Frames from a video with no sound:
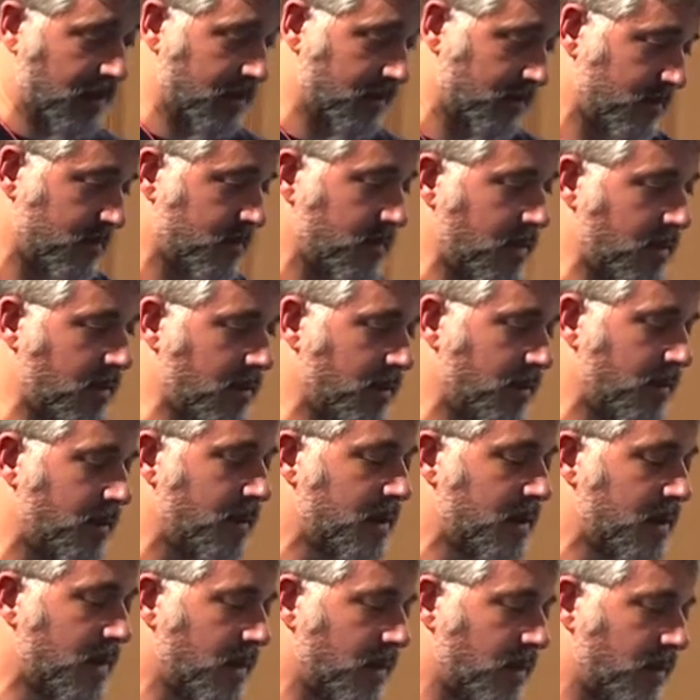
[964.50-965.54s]
and uh,
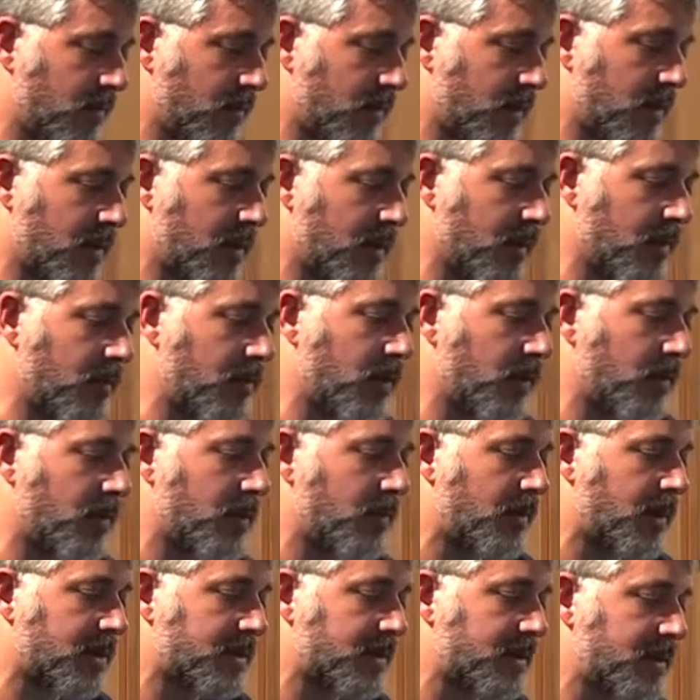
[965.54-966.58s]
with the
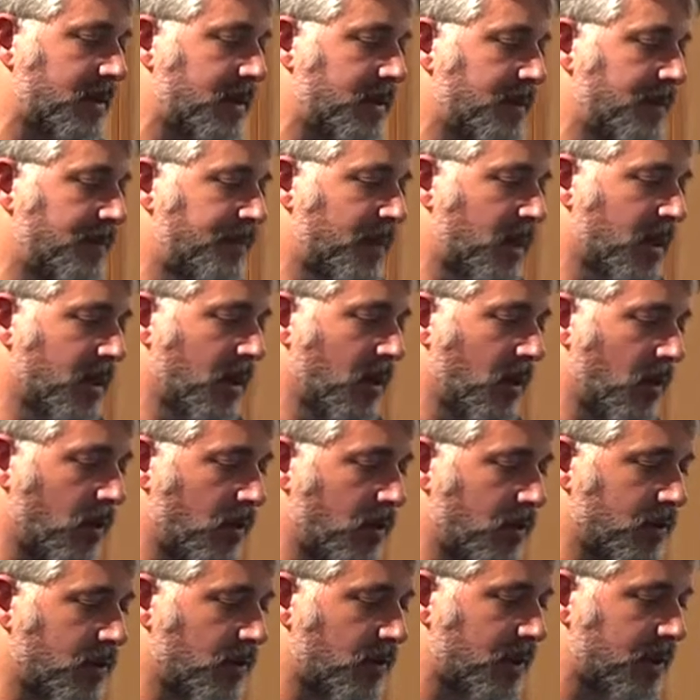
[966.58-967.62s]
university,
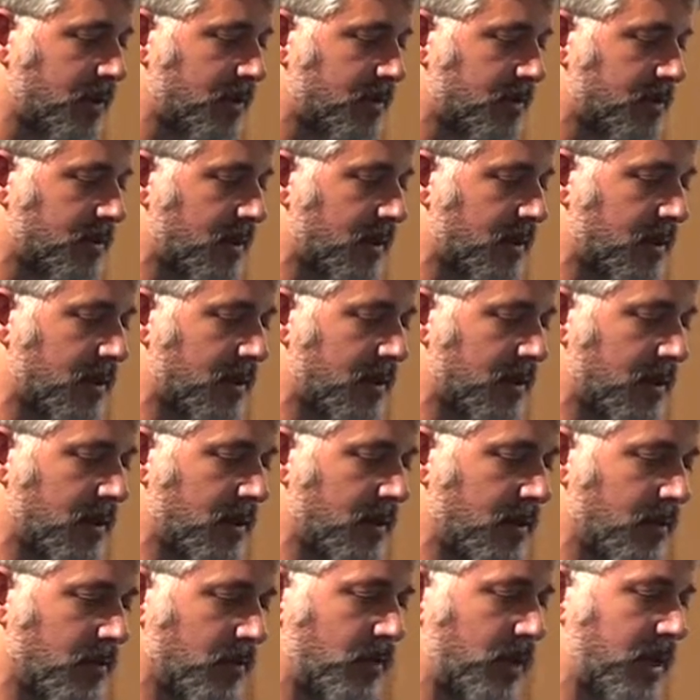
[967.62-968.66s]
or you can
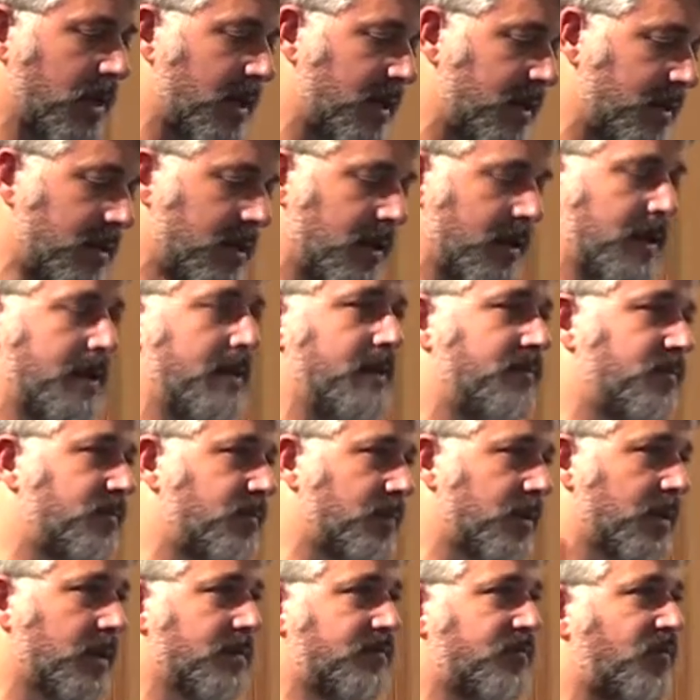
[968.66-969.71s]
we can
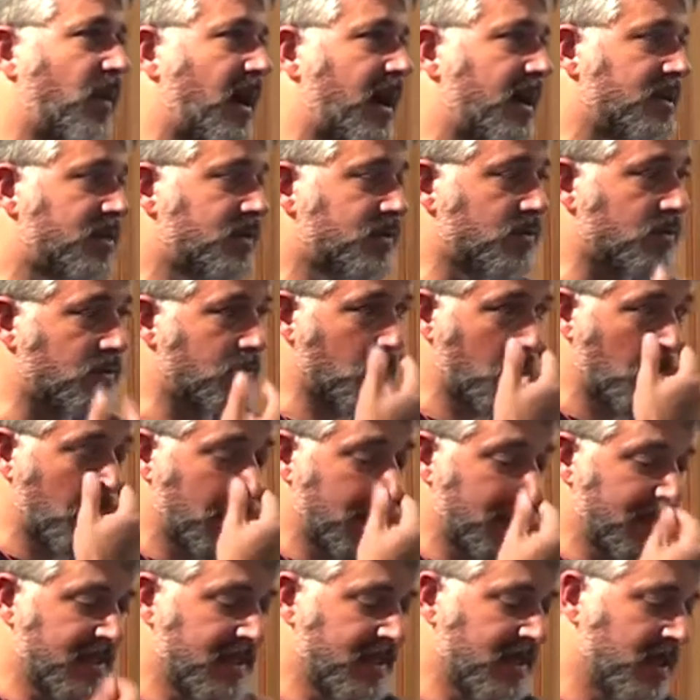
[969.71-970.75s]
try to
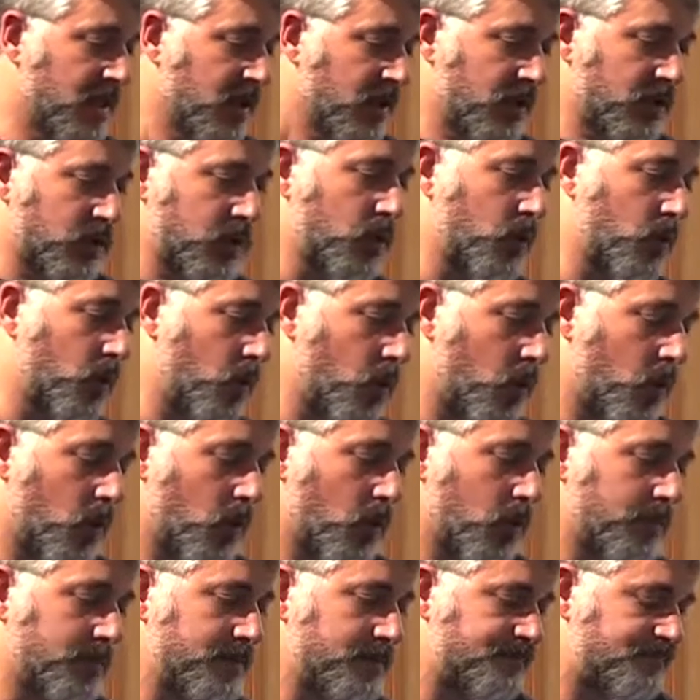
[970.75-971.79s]

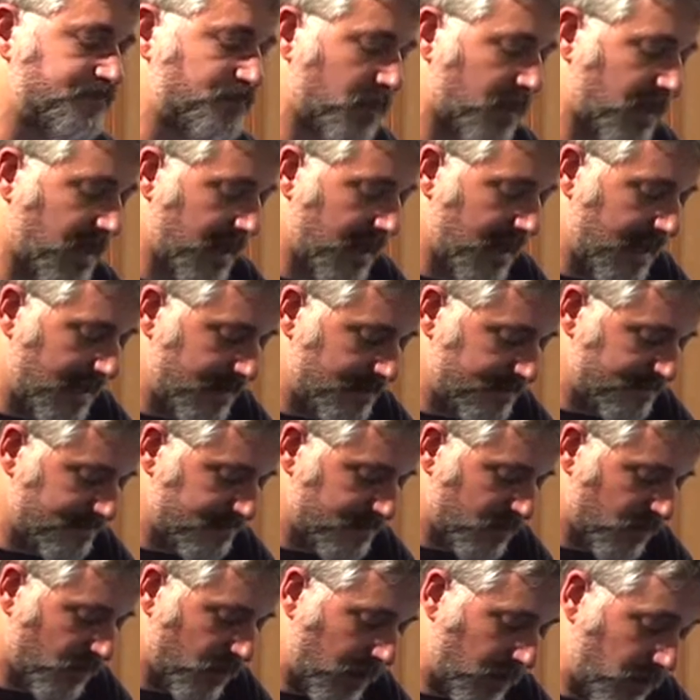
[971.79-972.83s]
to
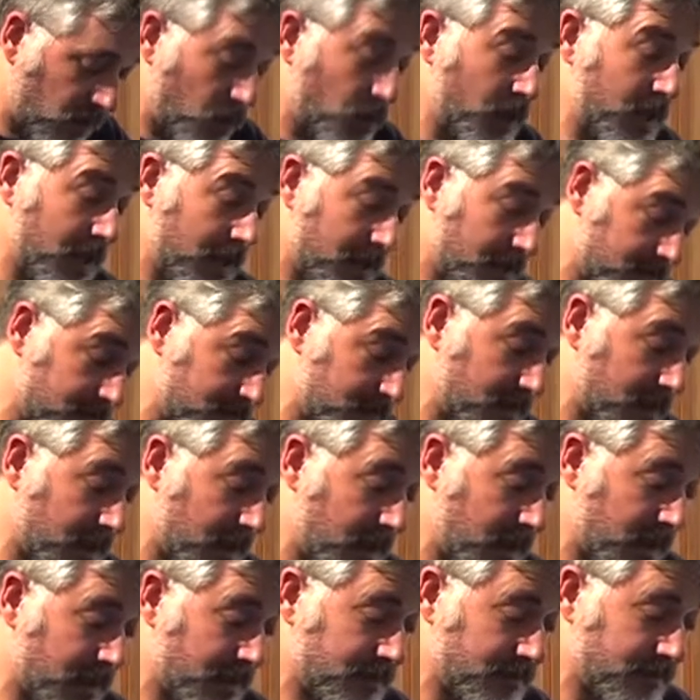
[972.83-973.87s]
um, when we
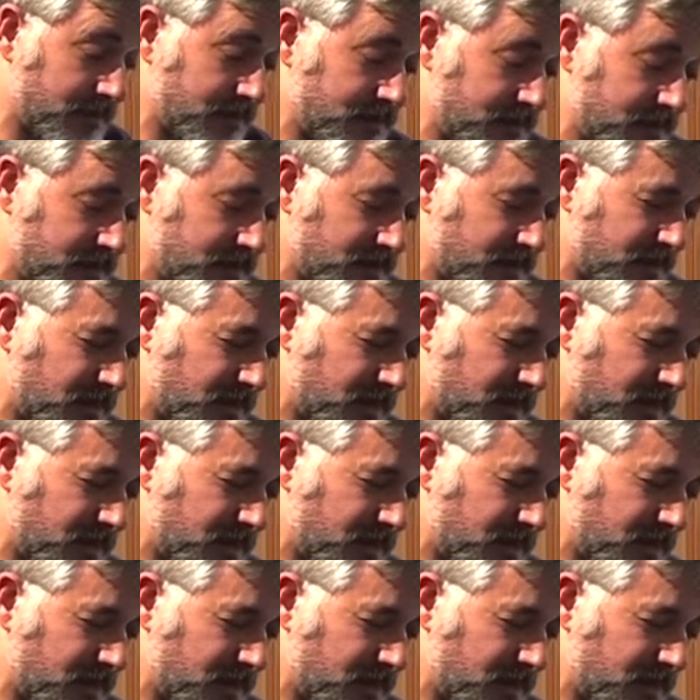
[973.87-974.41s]
um,